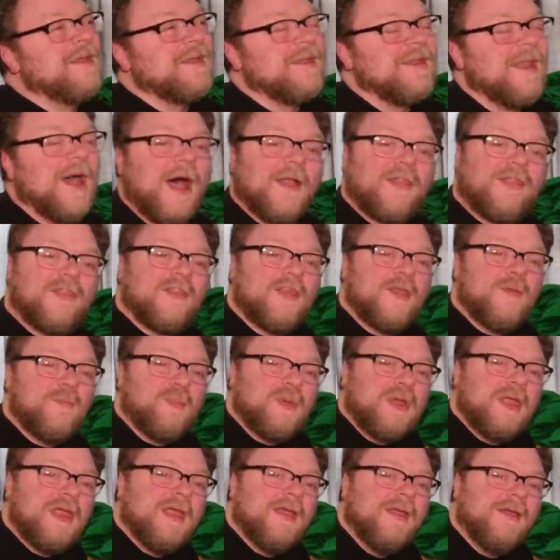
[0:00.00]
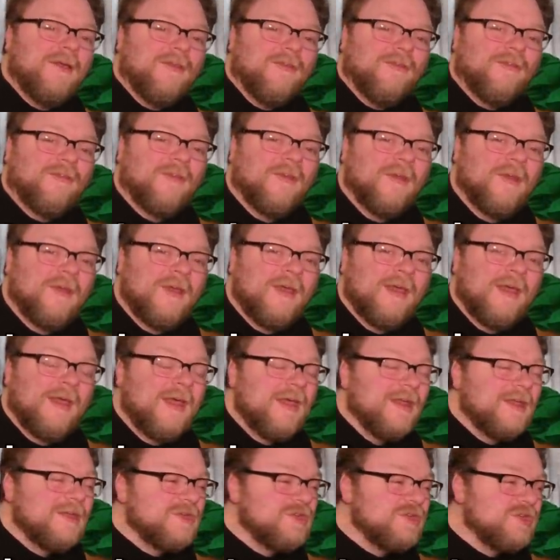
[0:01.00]
Nazi bees.
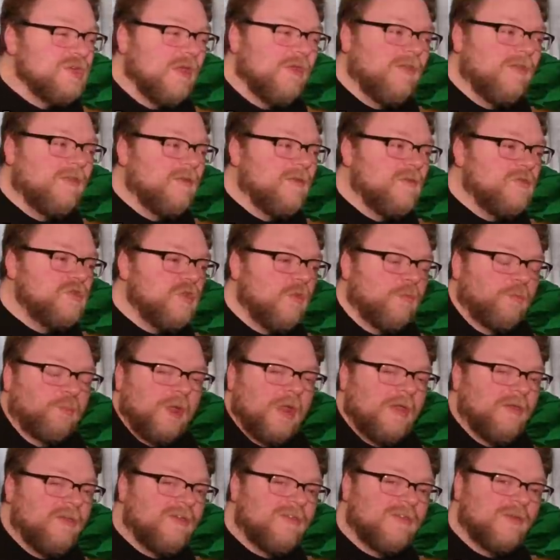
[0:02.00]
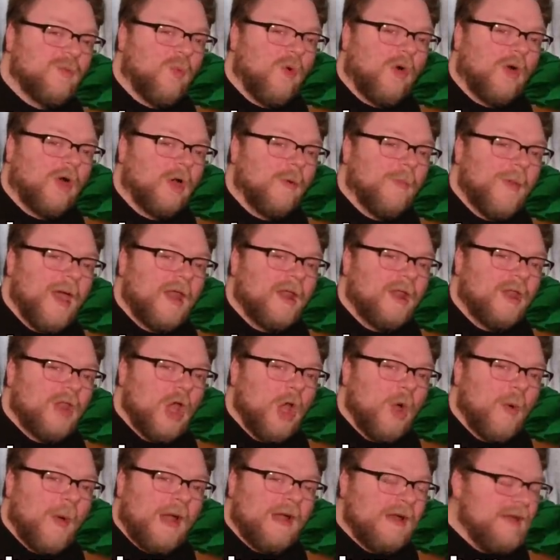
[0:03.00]
Just bring Swarm out of
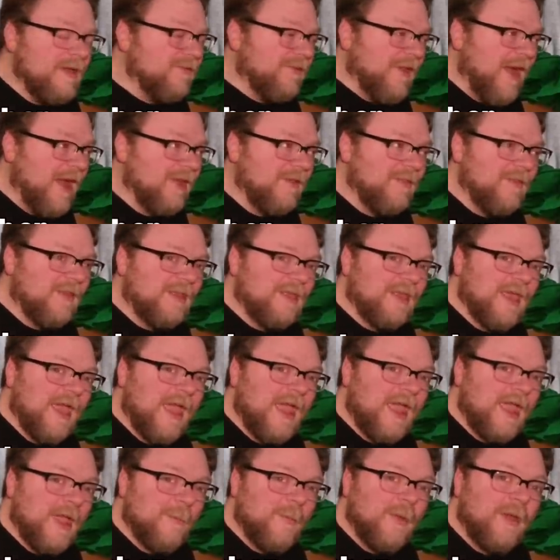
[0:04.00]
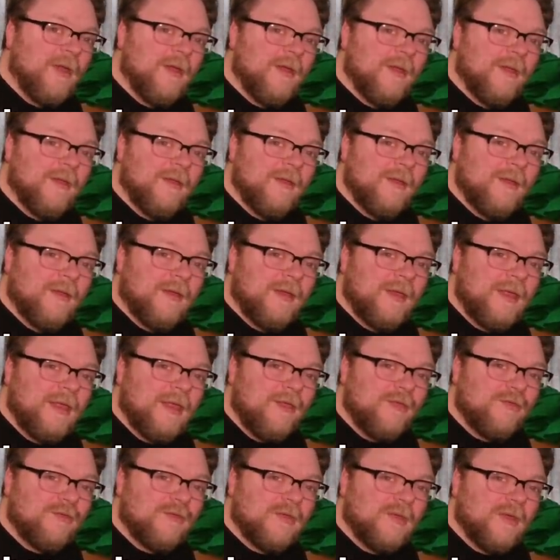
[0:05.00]
nowhere. He's not in the game.
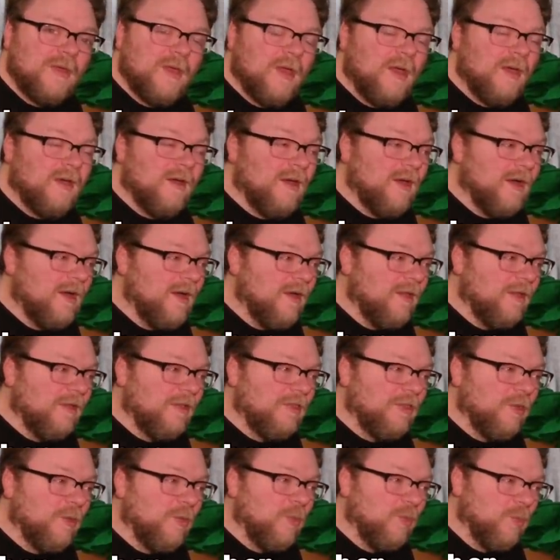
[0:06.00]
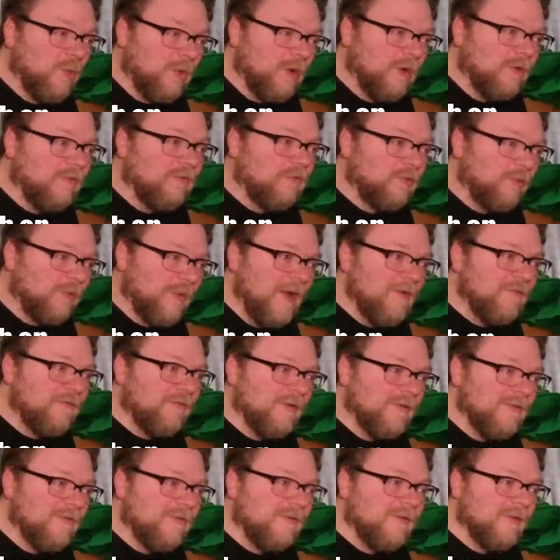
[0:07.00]
He's the worst
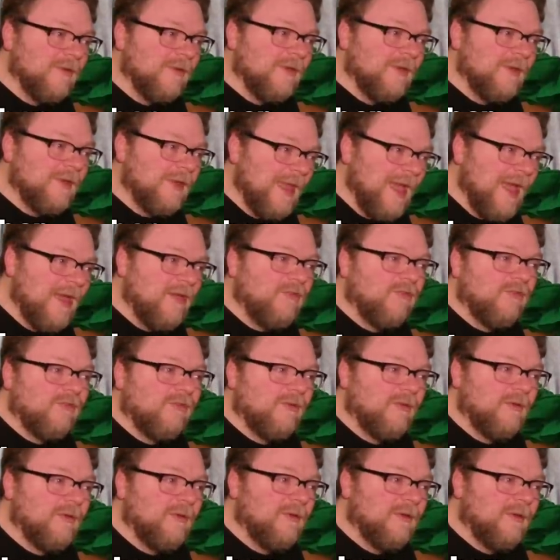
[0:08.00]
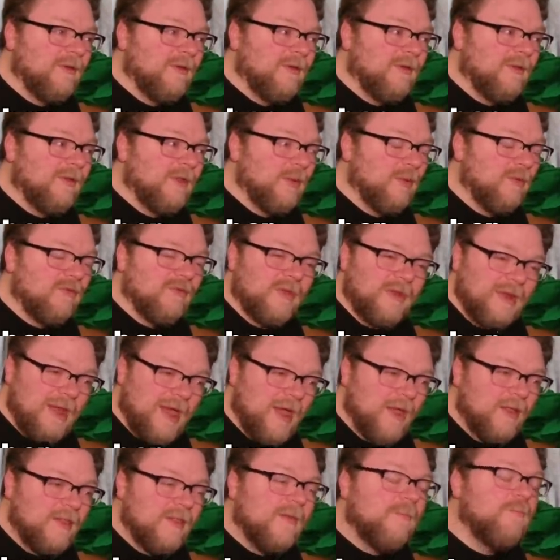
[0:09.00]
reference. Yes. It was
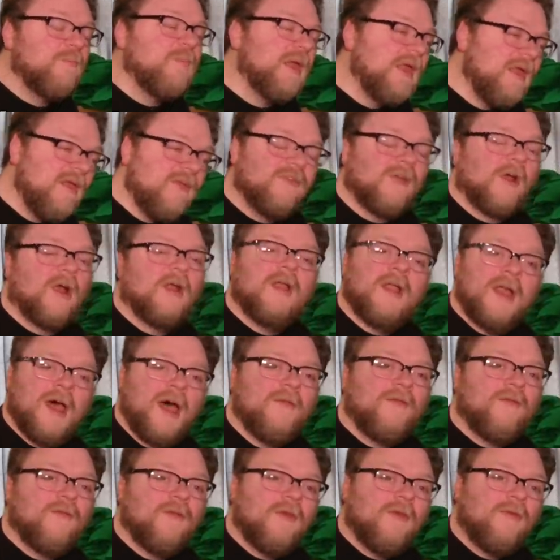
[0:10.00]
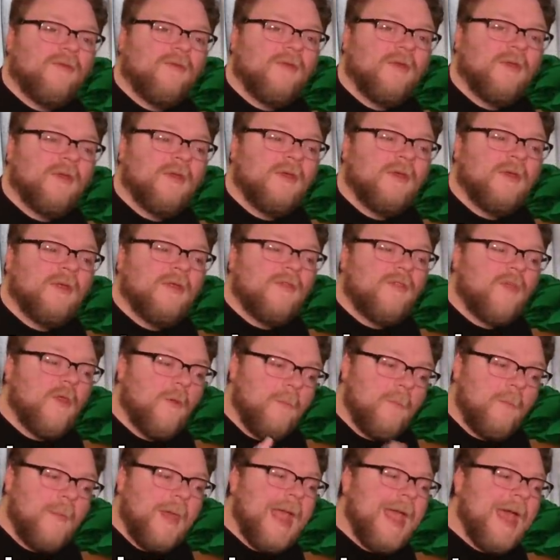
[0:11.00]
the bees aren't Nazis.
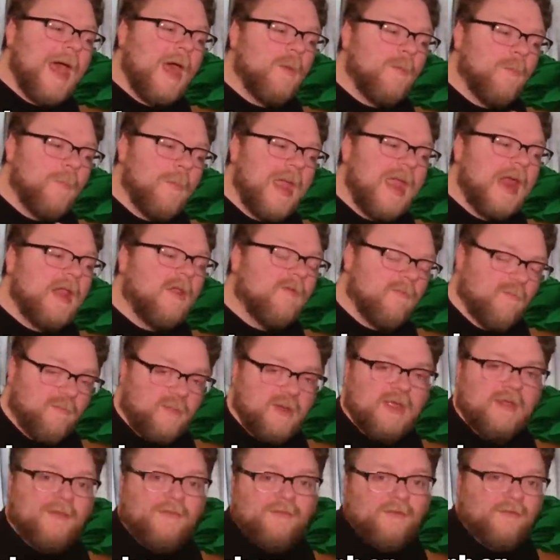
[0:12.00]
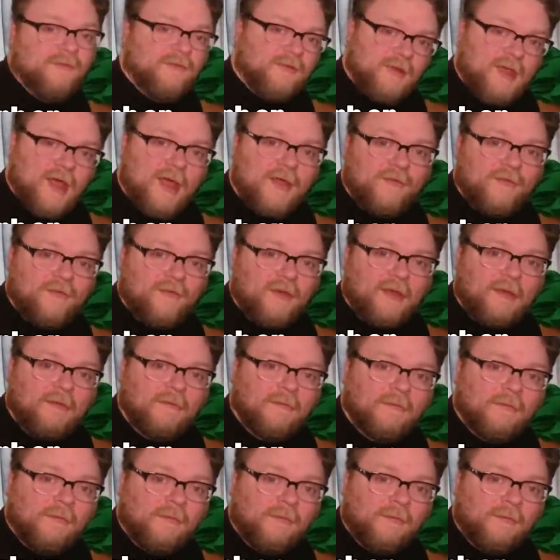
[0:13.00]
The man made of bees is a Nazi.